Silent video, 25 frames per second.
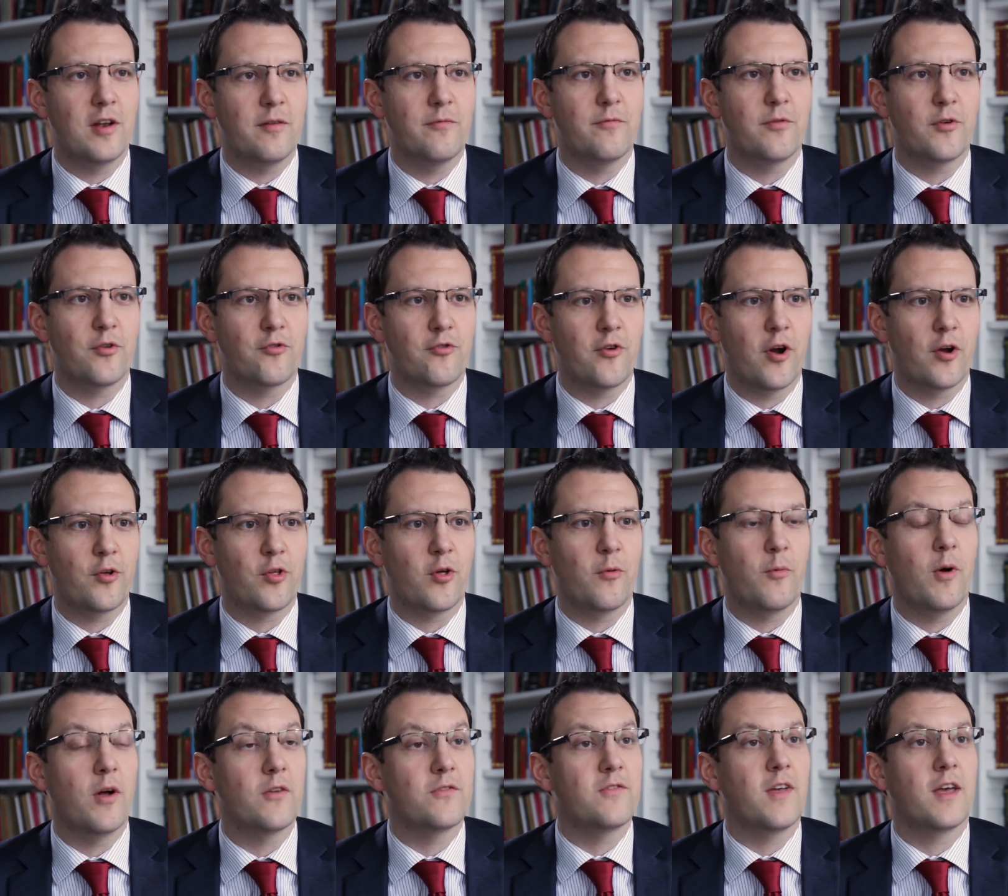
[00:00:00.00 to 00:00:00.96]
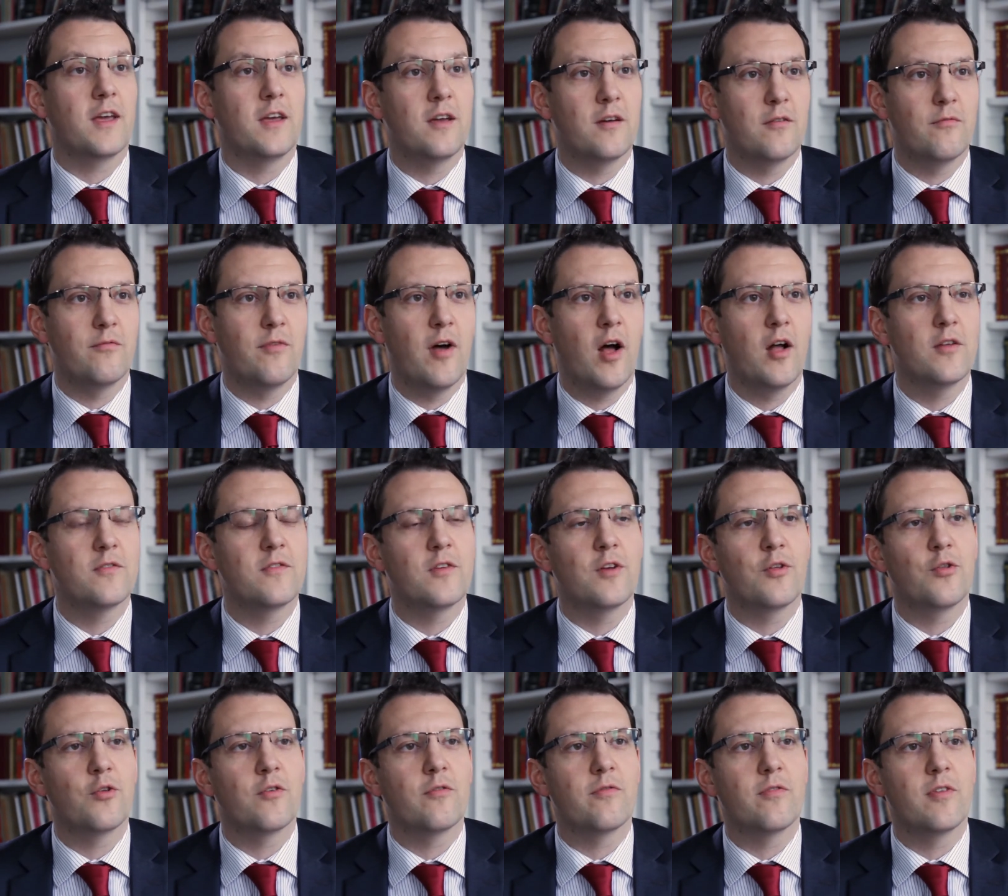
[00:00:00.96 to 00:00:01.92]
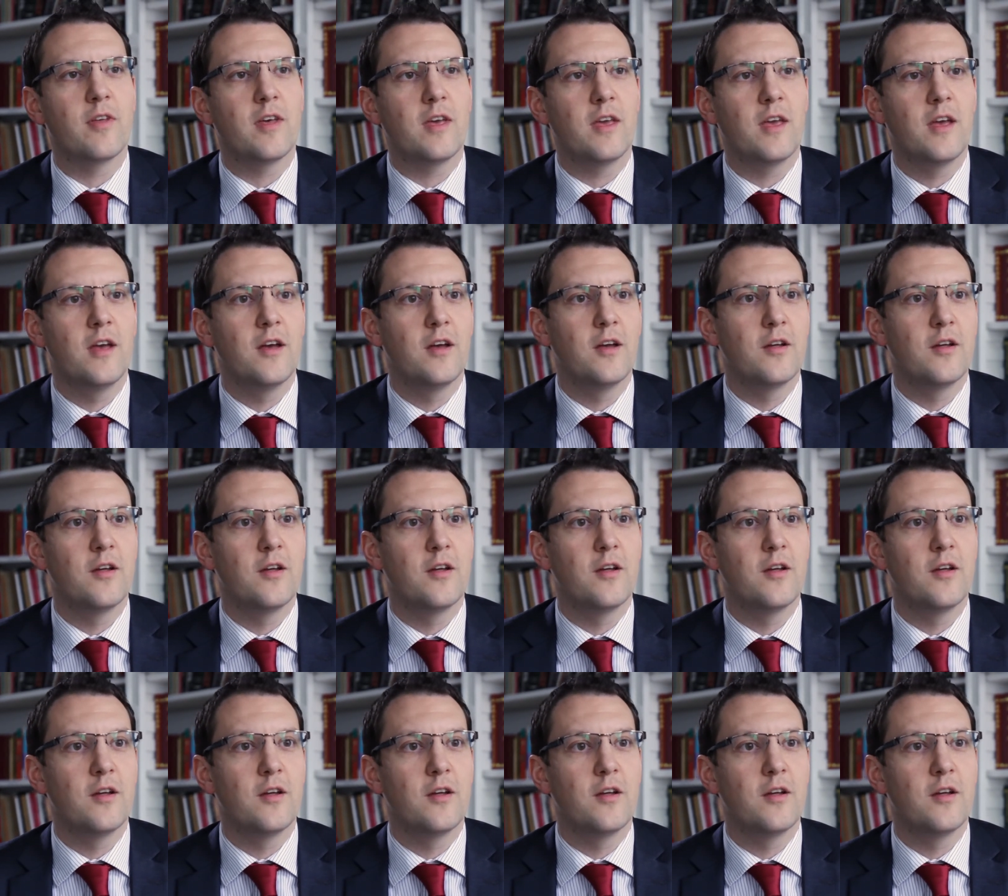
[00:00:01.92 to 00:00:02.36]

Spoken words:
infrastructure whilst taking advantage of the